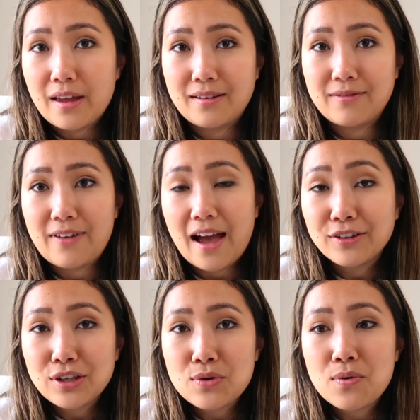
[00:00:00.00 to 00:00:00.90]
and
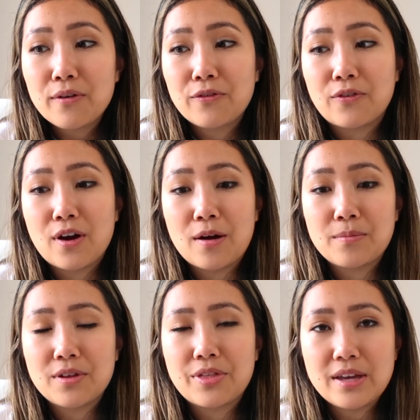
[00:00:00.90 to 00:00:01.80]
value
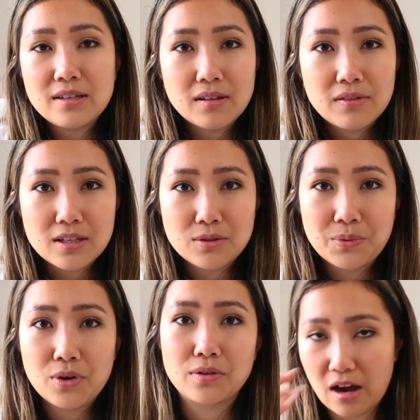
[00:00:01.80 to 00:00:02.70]
from the things of this world,